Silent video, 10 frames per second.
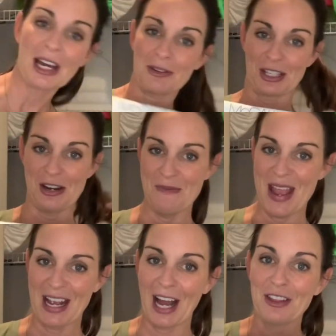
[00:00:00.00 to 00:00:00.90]
I was going to
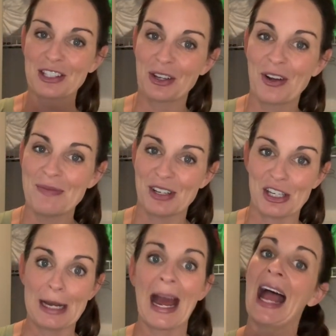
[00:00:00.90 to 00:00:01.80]
make on the sewing
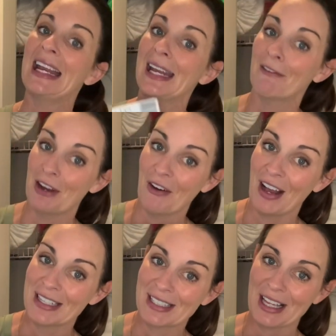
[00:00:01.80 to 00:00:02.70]
machine. I didn't even know I
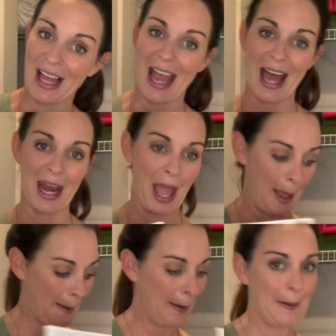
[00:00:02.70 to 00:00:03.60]
still had.
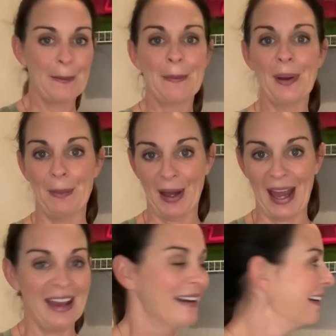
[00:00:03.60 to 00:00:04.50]
Bye-bye.